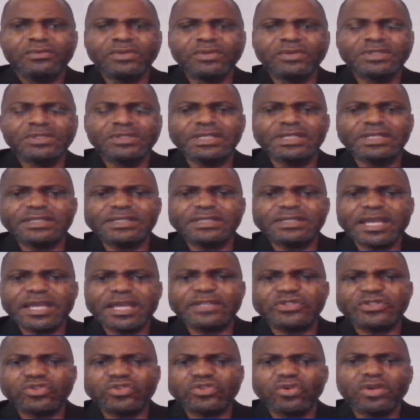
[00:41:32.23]
which is
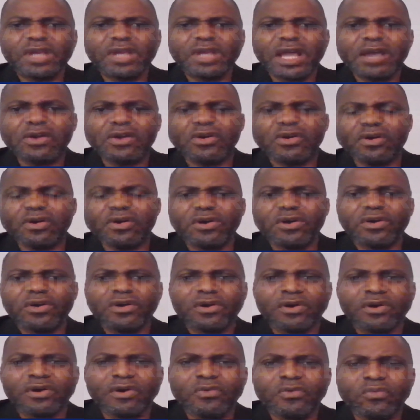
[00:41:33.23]
solar
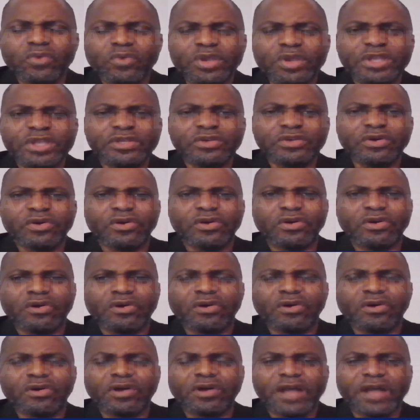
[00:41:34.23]
or wind
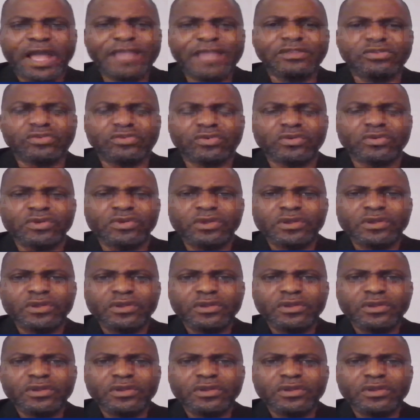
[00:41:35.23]
or hydro.